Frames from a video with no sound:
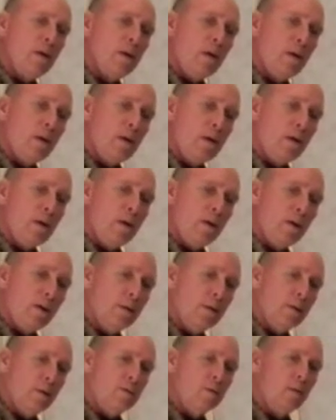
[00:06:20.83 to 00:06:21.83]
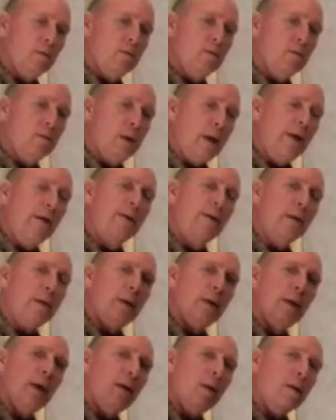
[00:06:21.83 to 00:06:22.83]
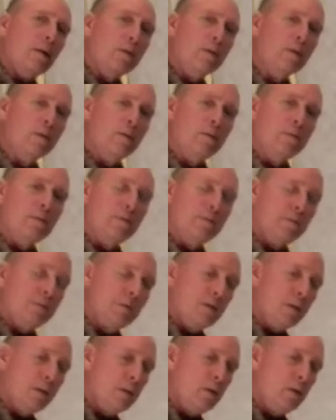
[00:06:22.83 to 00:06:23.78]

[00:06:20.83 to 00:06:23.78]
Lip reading: 18 gallons of